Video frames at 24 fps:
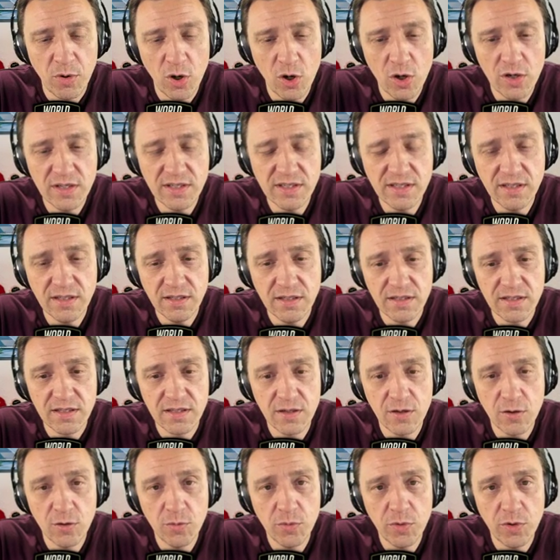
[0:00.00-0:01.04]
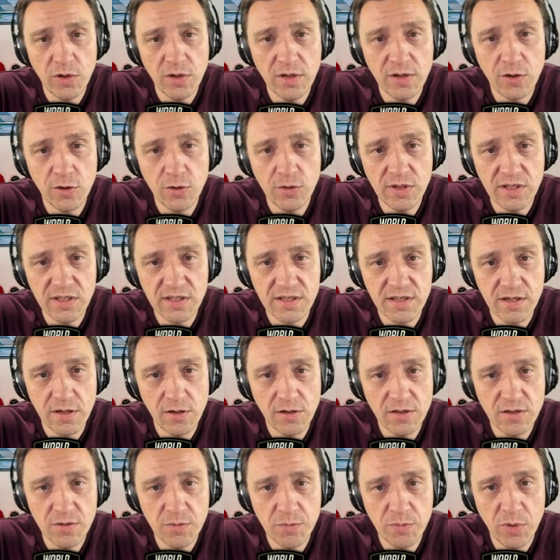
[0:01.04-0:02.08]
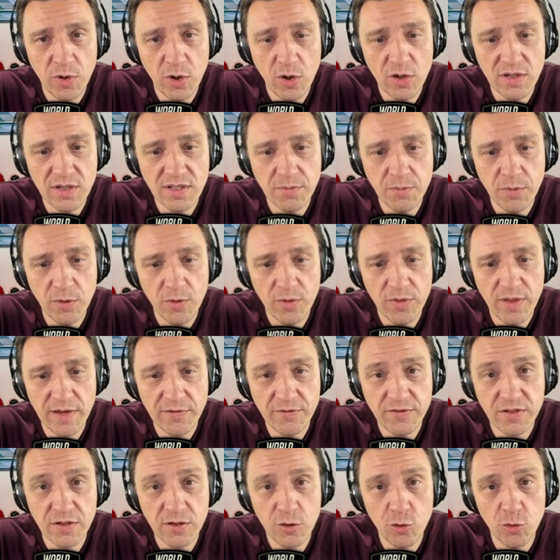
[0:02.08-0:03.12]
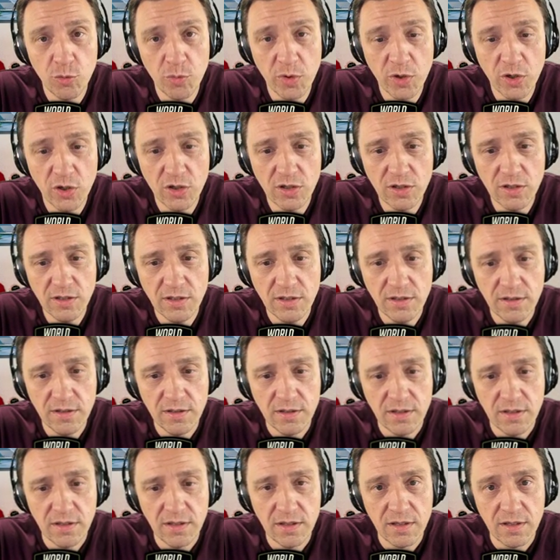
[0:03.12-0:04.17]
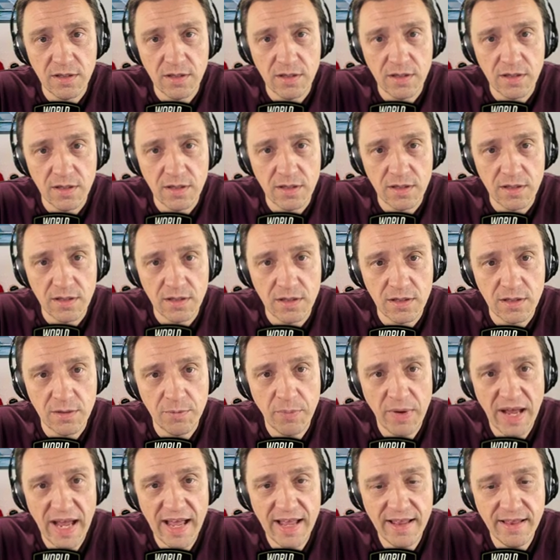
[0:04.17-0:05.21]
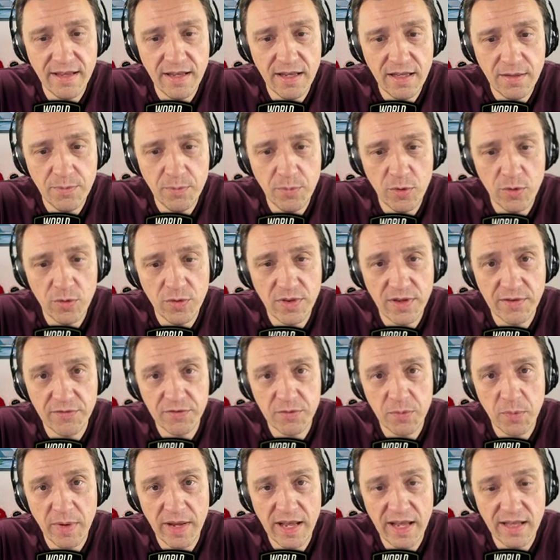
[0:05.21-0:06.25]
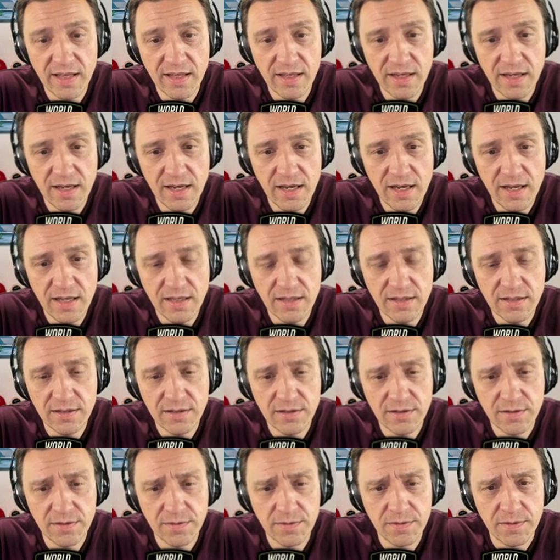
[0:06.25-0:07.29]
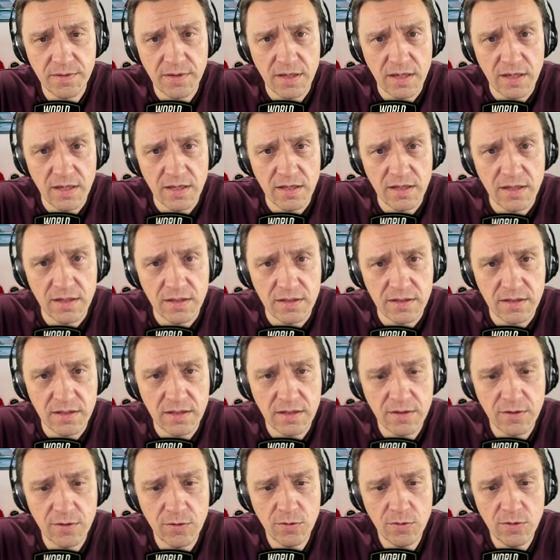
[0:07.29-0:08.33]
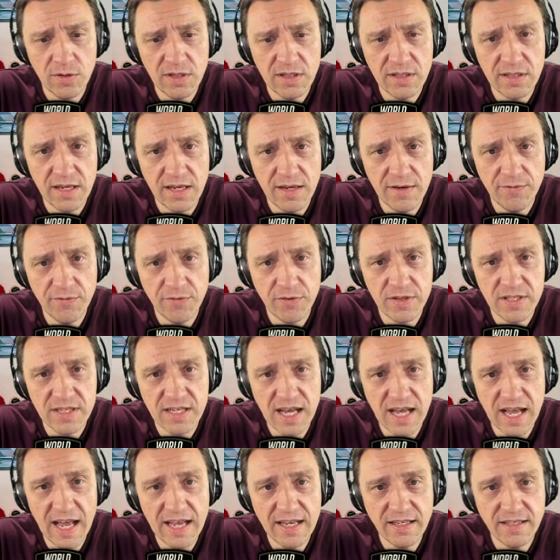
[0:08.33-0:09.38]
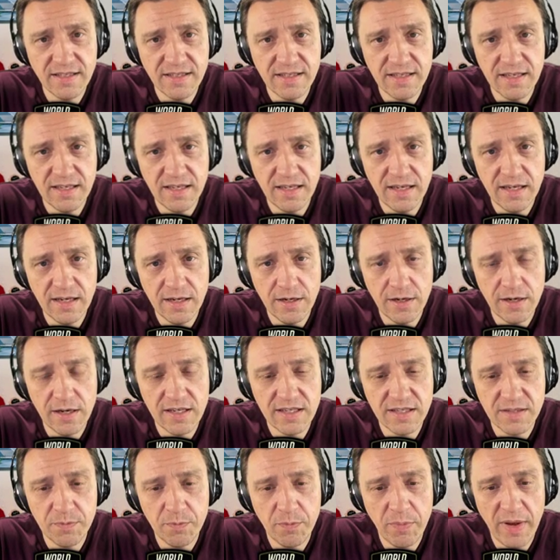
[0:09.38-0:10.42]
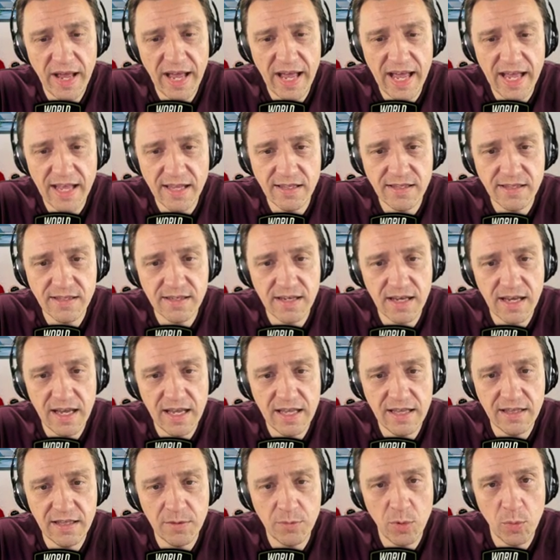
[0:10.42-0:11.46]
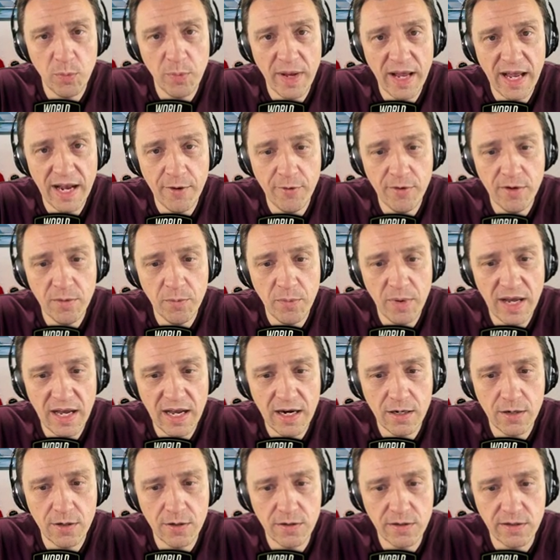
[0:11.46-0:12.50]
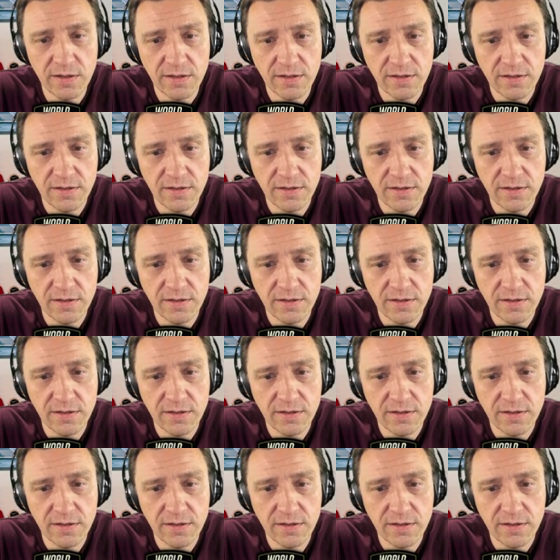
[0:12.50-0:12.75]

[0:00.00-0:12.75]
Poison, Snowball. No, there's also Poison. Both have Snowball. The Bandit. Both have the Bandit. Only difference I see here is Bats and the Barbarian Barrel.